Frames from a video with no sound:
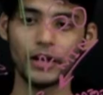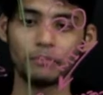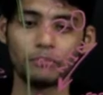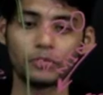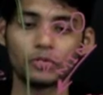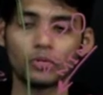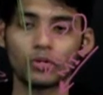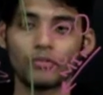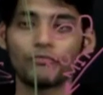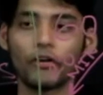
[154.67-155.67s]
and
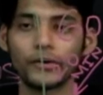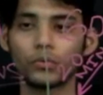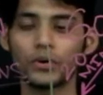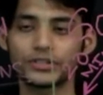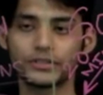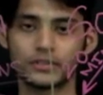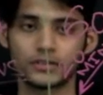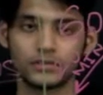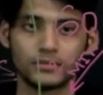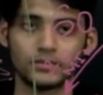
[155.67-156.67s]
total of 40
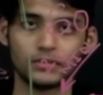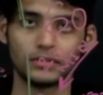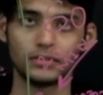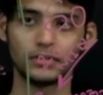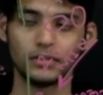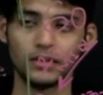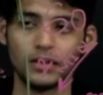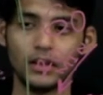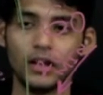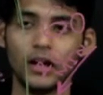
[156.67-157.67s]
questions.
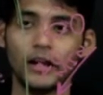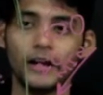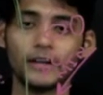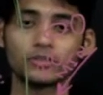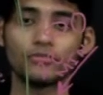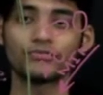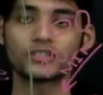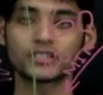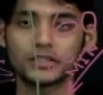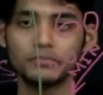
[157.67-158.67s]
It's of
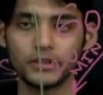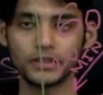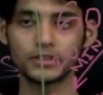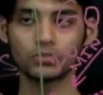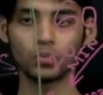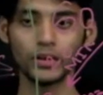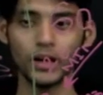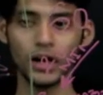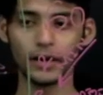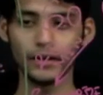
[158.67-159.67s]
60 minutes, 1
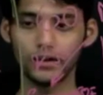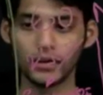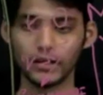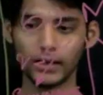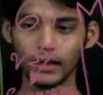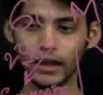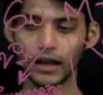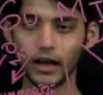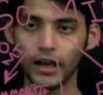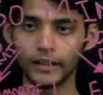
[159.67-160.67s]
hour,
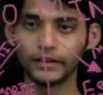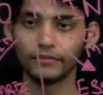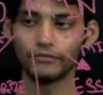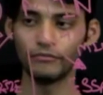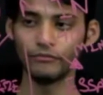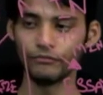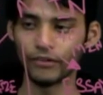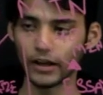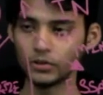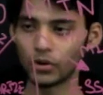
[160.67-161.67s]
and
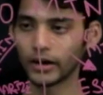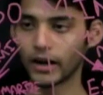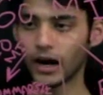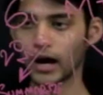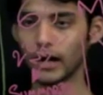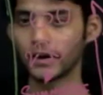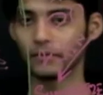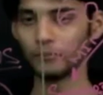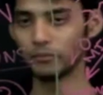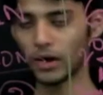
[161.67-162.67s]
while you are
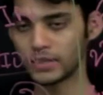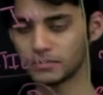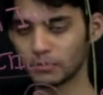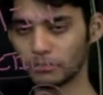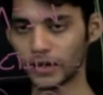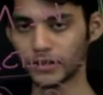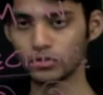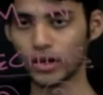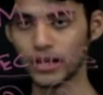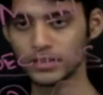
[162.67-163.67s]
marking
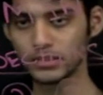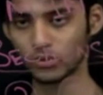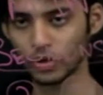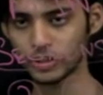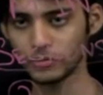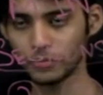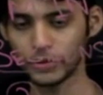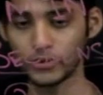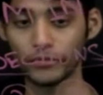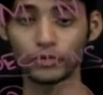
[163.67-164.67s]
your answers in the question paper,
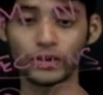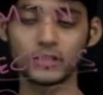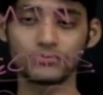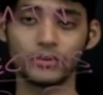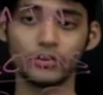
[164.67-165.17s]
you have to transfer